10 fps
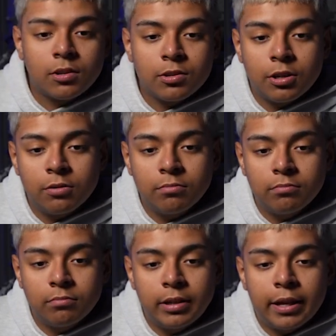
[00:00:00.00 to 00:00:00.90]
So
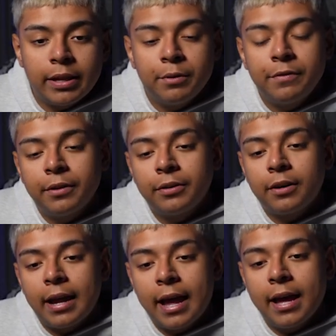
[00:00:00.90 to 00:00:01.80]
now that we found
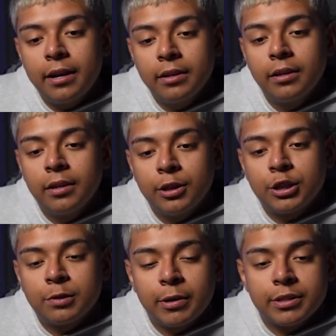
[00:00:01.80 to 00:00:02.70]
our ad,
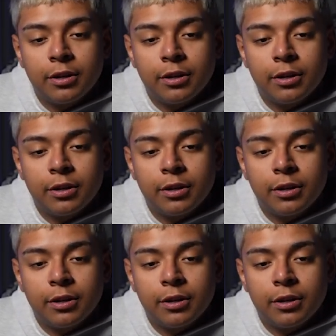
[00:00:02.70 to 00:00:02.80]
just press